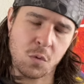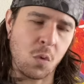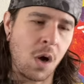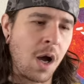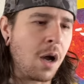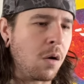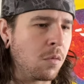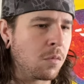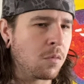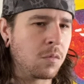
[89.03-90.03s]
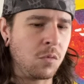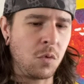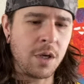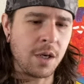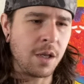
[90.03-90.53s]
Wow,
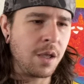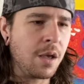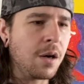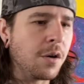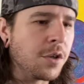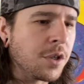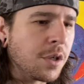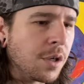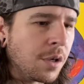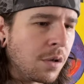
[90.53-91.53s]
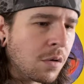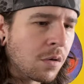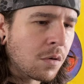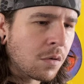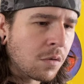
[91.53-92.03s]
what an energy.
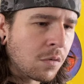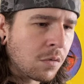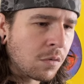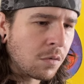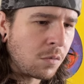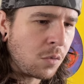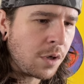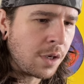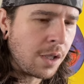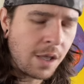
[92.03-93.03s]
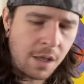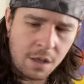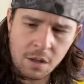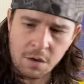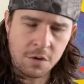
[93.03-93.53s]
What an
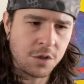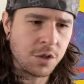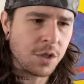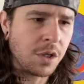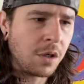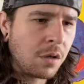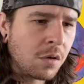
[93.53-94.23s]
energy.